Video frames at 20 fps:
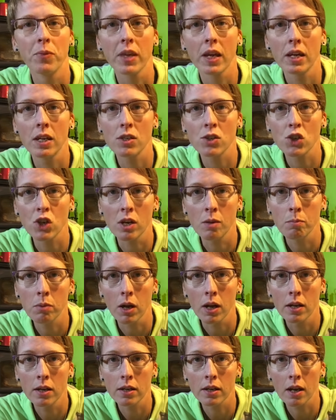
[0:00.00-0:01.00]
And it's chain
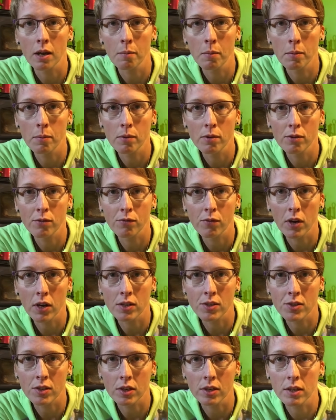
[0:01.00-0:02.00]
plied. I can't remember if I
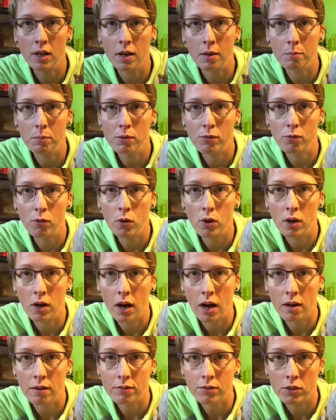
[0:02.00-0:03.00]
said that before
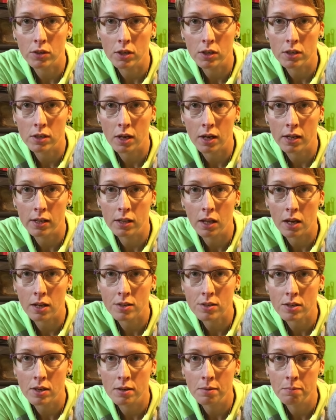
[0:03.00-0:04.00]
or after it died
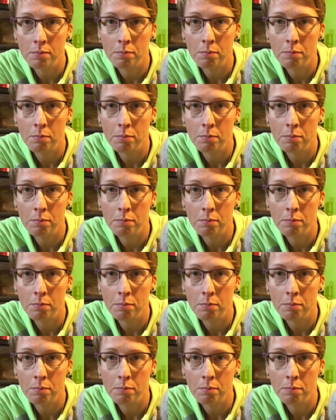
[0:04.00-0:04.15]
last time.